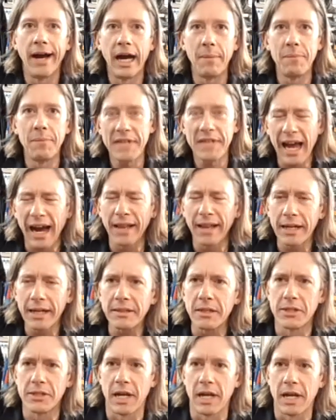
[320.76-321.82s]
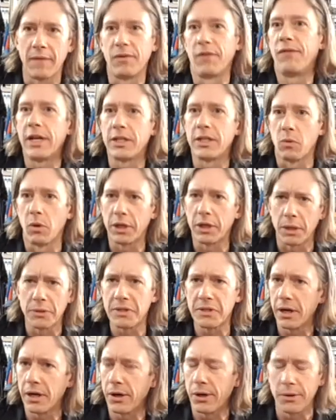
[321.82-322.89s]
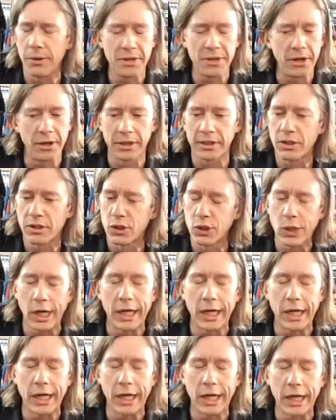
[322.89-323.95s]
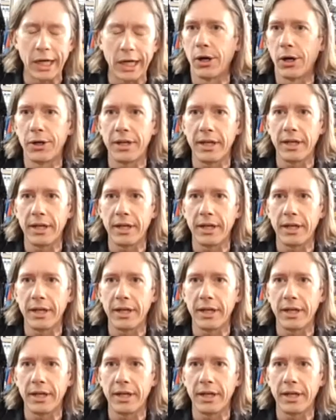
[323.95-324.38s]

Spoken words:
yeah, I like the Sufferfest workouts. They're incredibly hard.